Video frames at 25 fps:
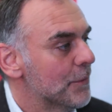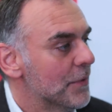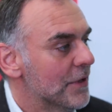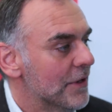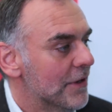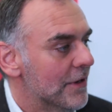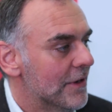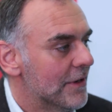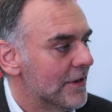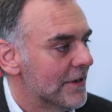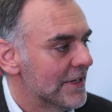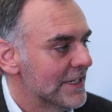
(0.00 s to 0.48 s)
we
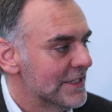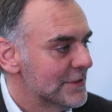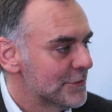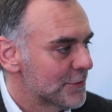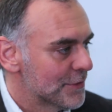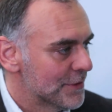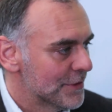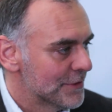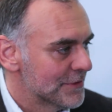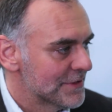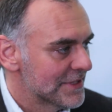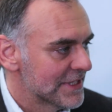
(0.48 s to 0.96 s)
are
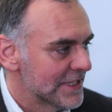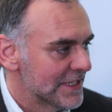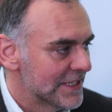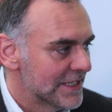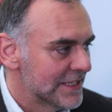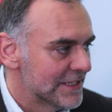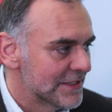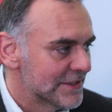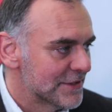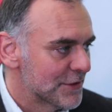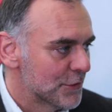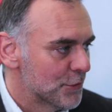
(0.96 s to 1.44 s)

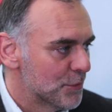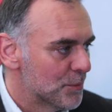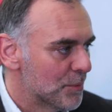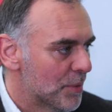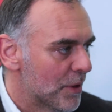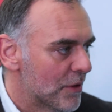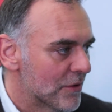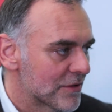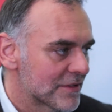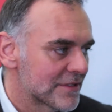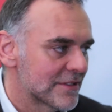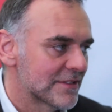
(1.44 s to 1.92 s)
introducing two
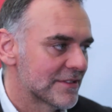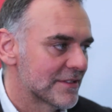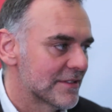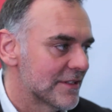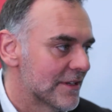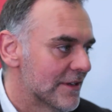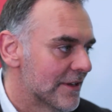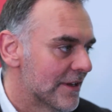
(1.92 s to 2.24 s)
box